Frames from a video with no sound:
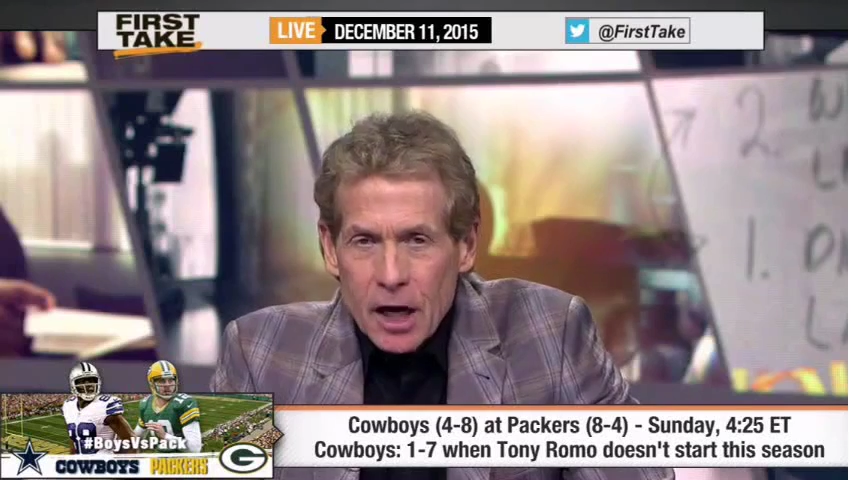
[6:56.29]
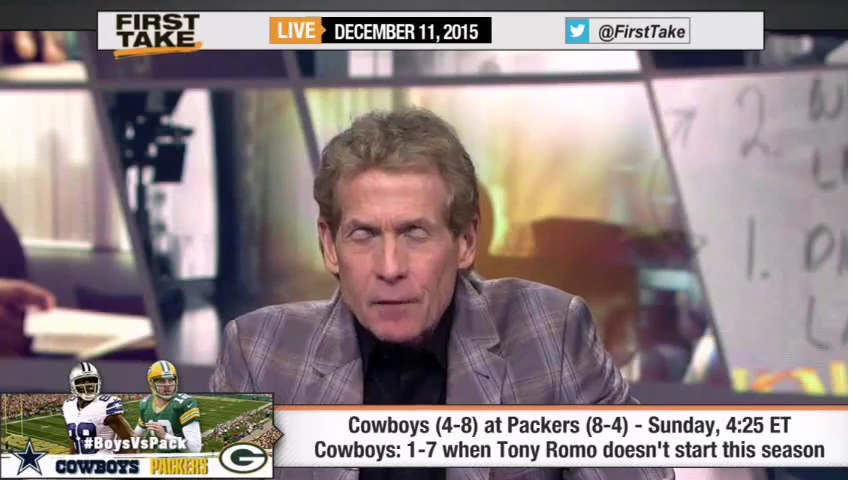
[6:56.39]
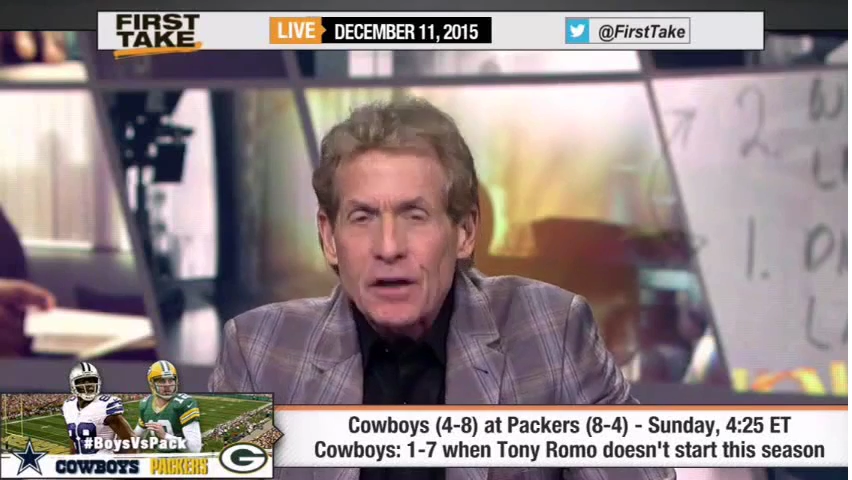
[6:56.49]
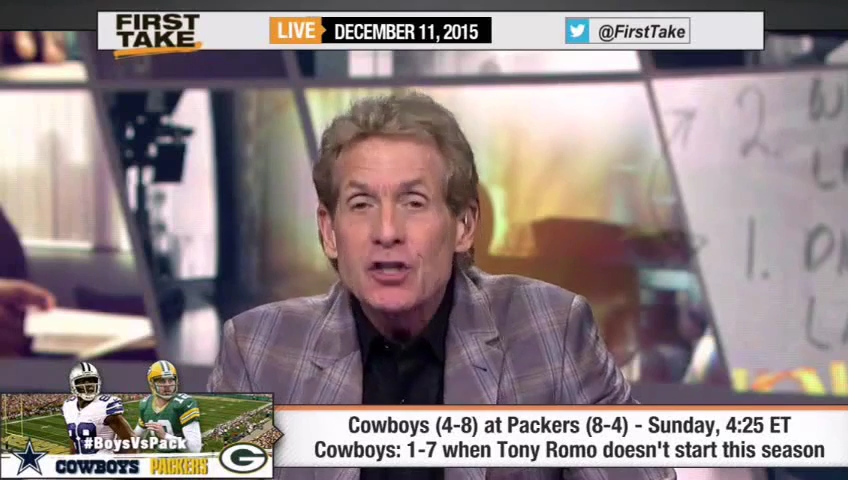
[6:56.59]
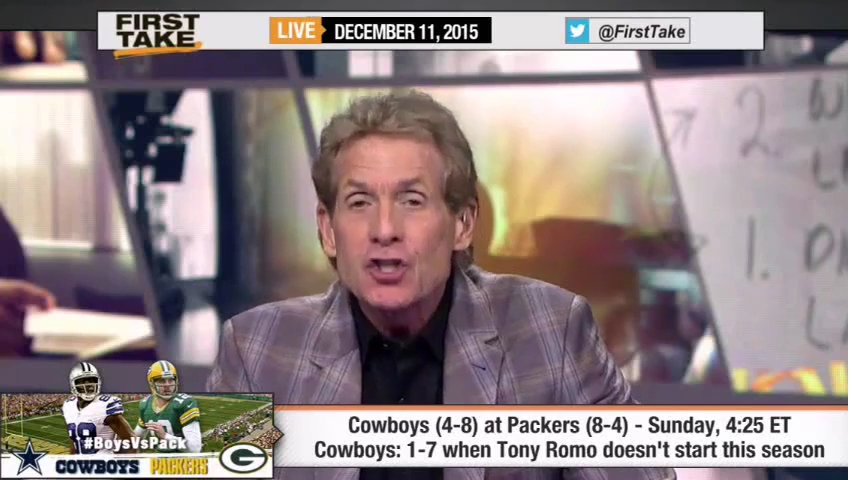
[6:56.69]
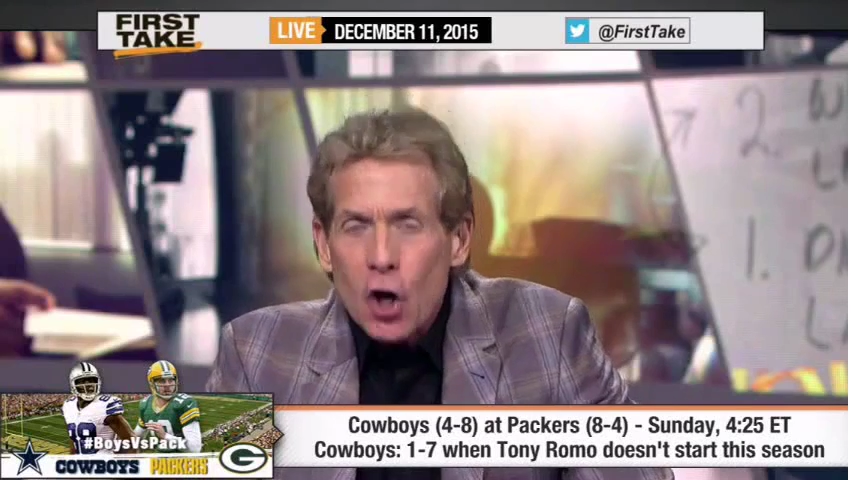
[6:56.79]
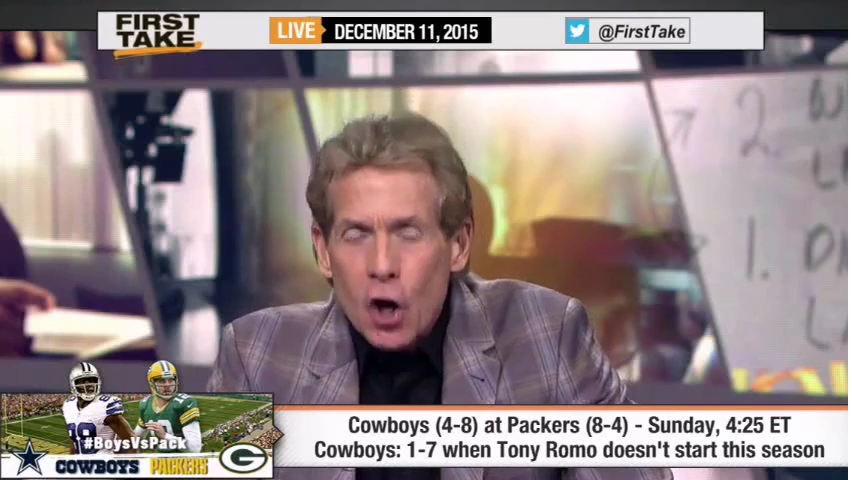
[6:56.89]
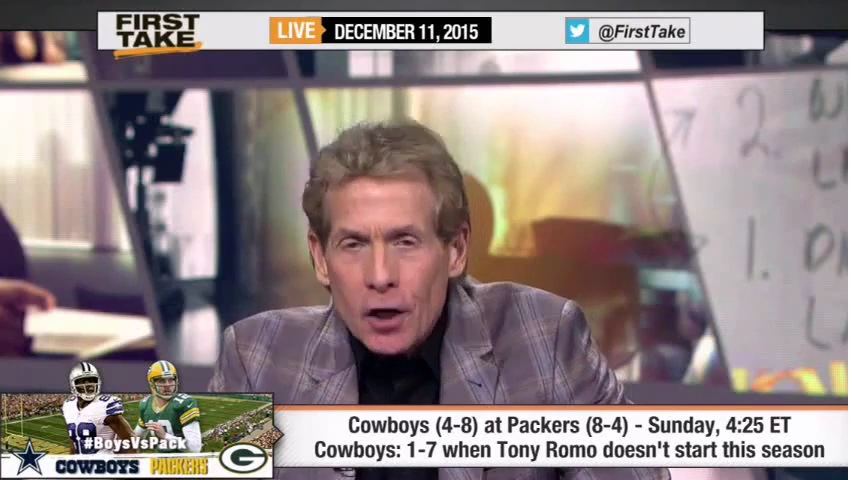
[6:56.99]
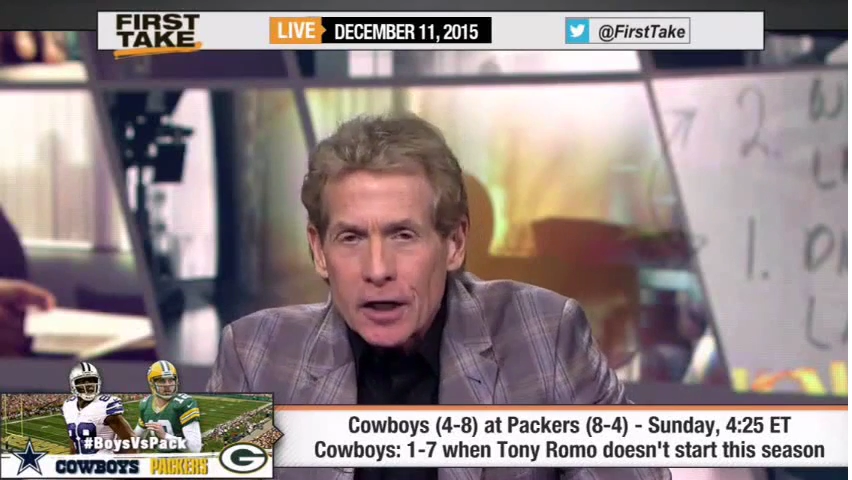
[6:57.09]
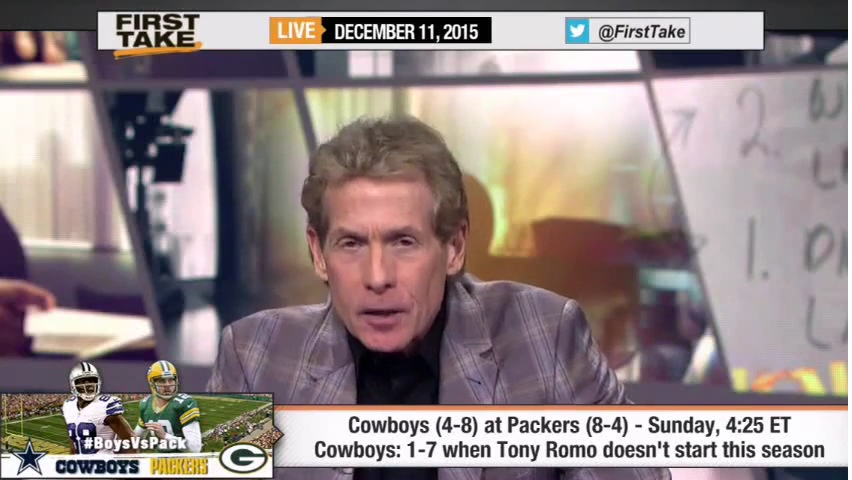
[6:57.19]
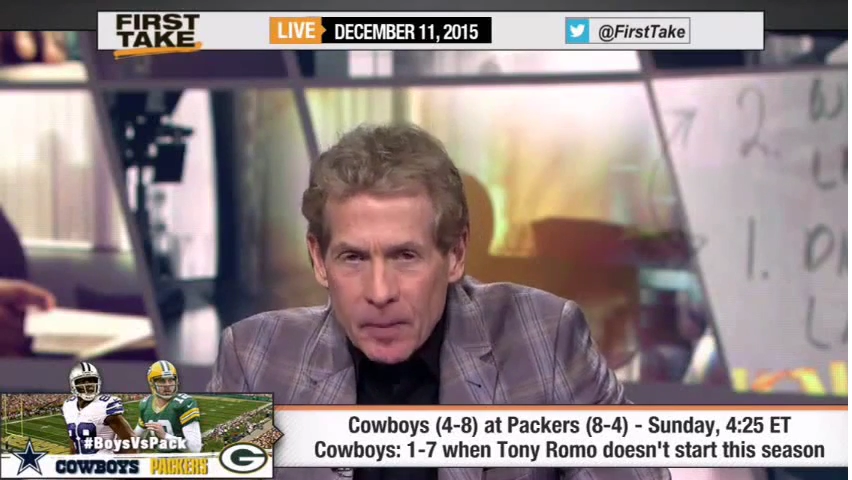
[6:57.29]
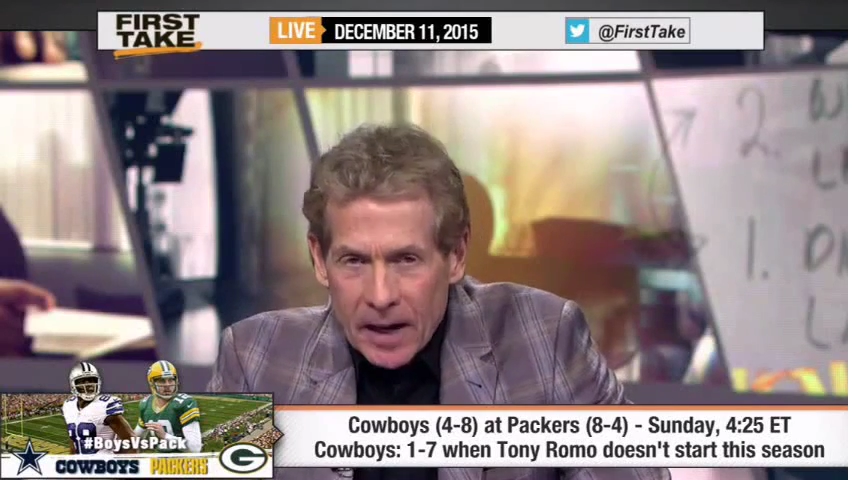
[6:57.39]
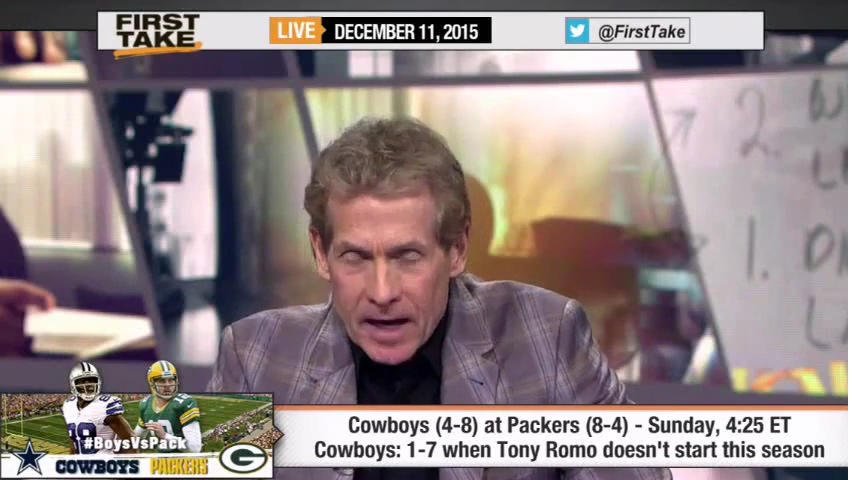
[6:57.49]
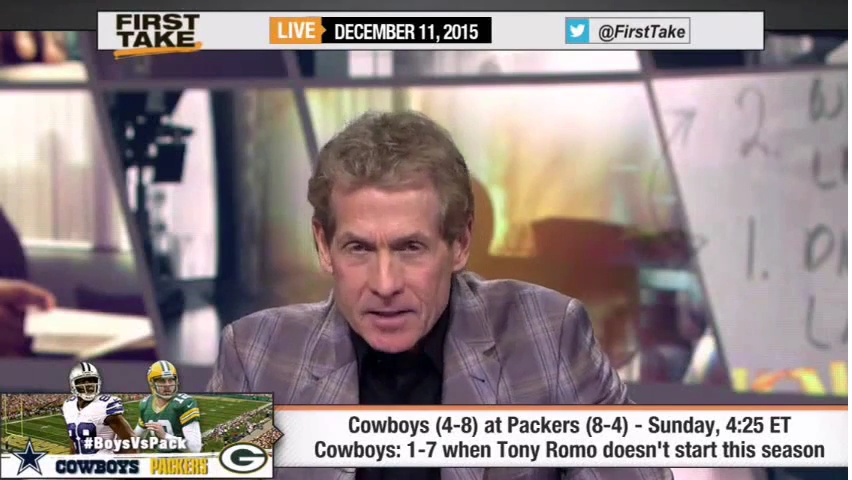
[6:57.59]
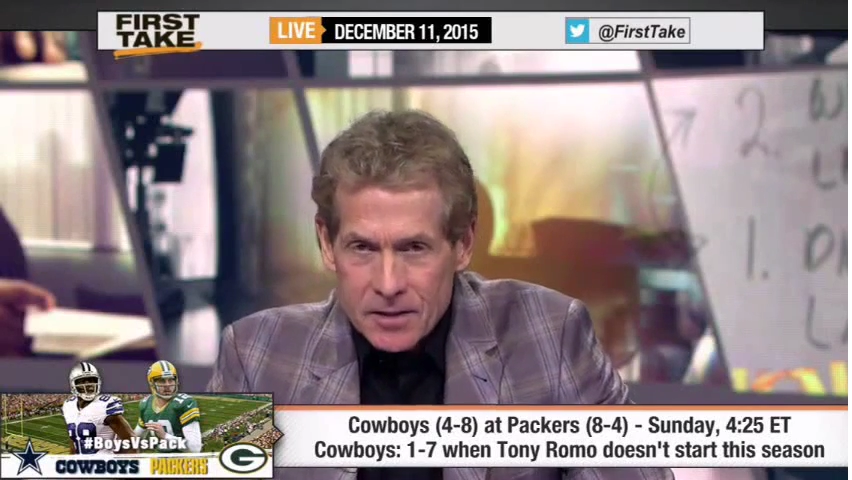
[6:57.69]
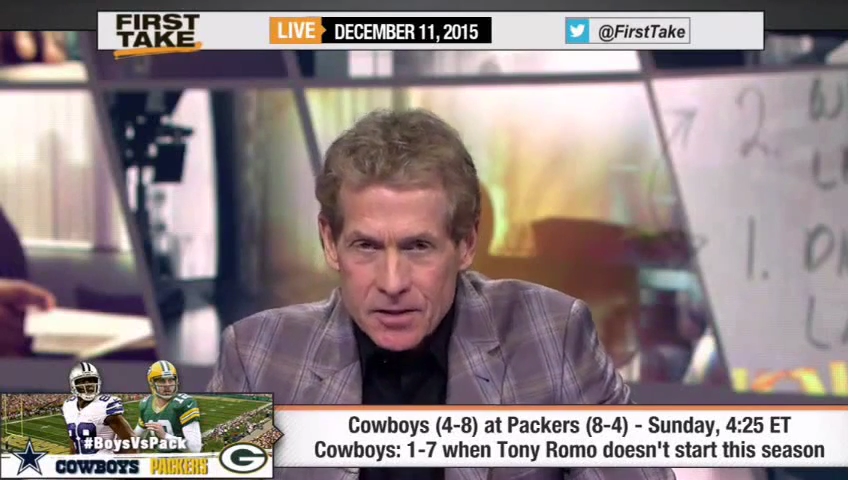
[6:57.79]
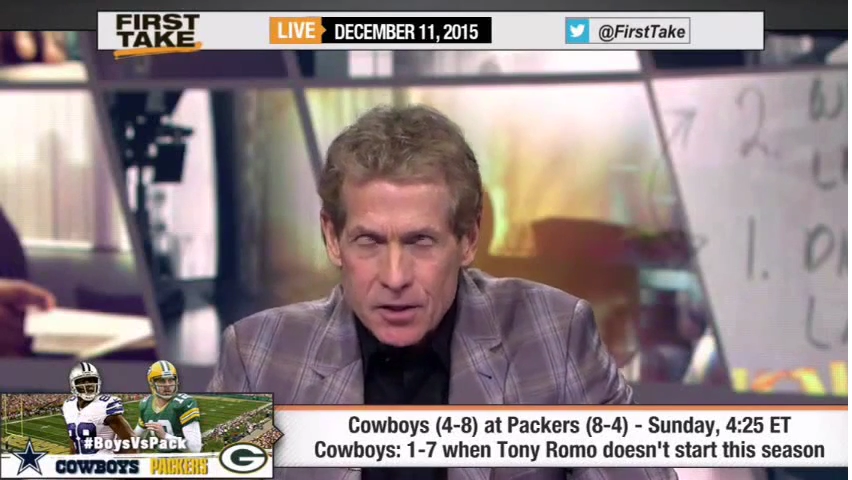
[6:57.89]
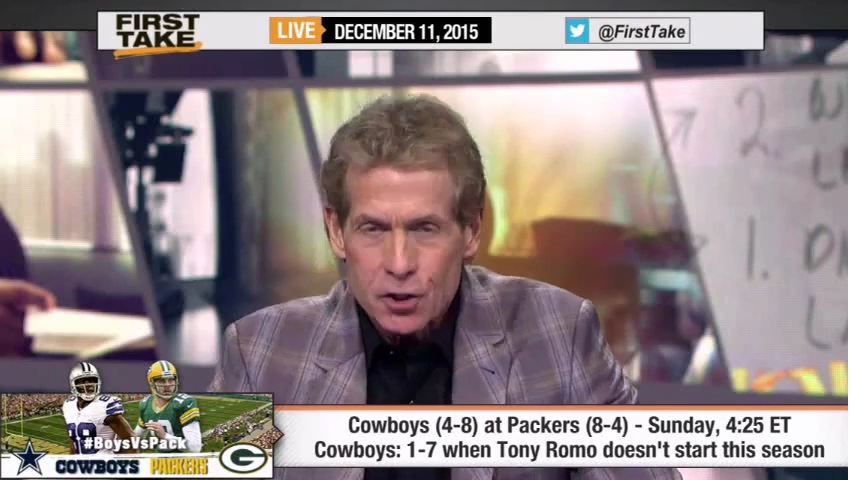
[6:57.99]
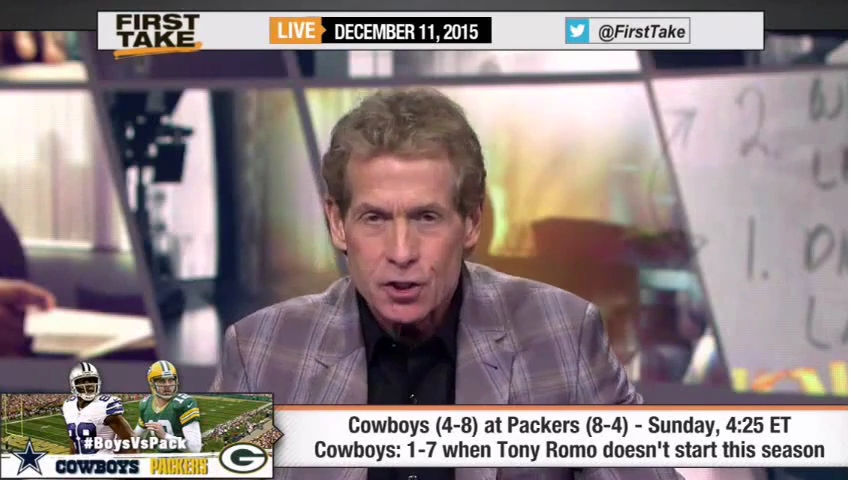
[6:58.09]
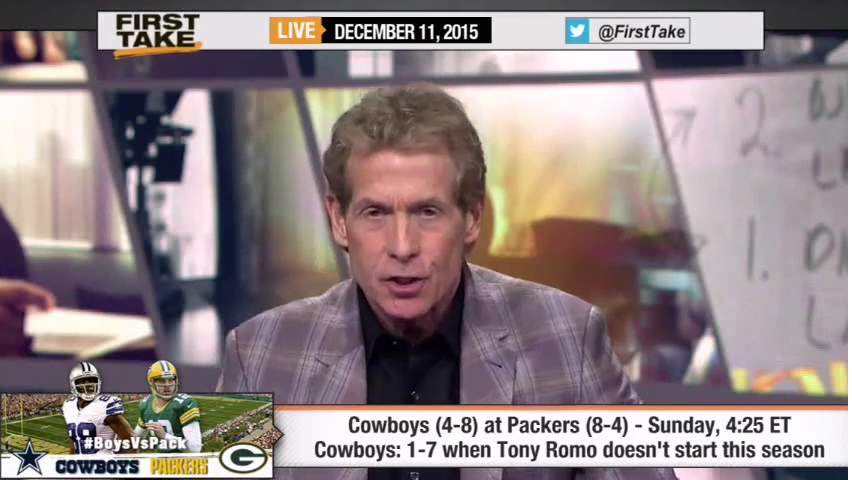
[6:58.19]
of his targeted passes
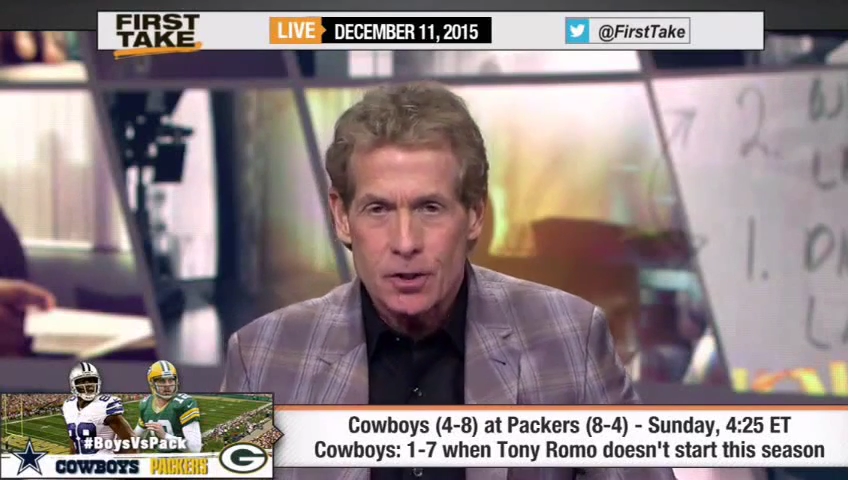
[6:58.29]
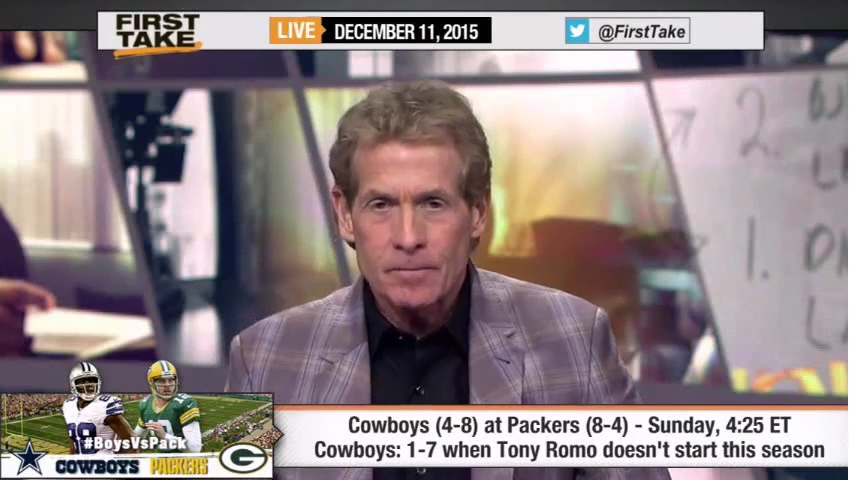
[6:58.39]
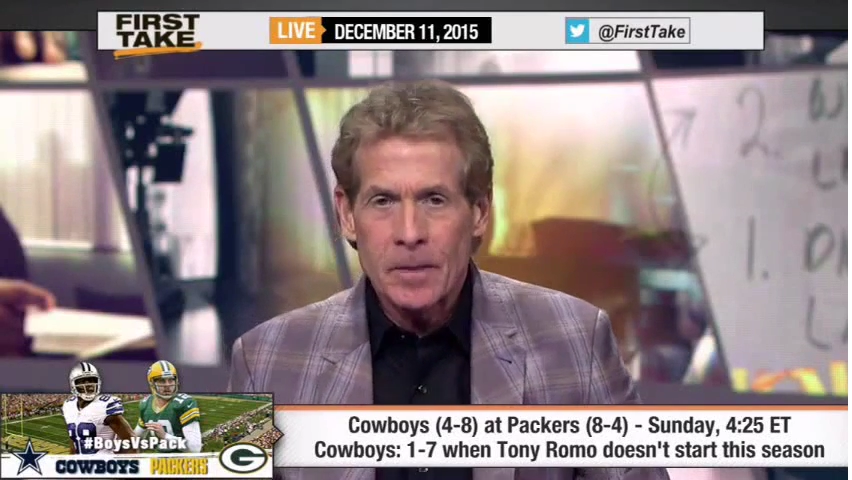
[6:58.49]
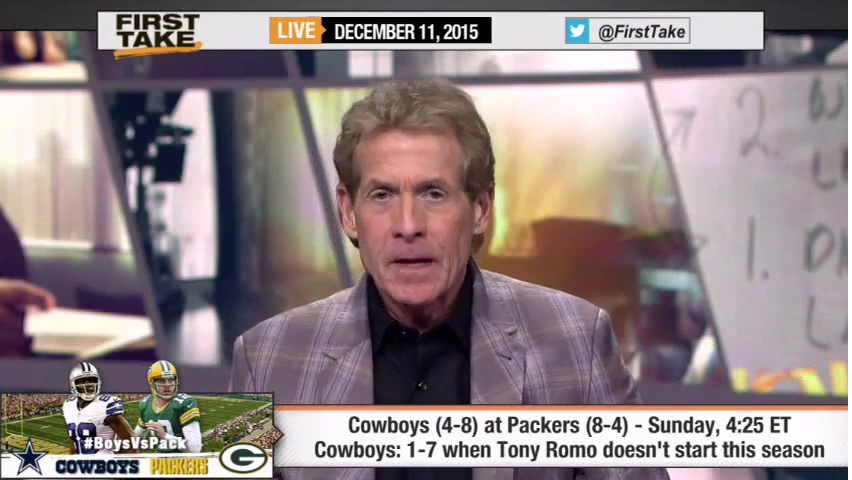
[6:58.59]
this year.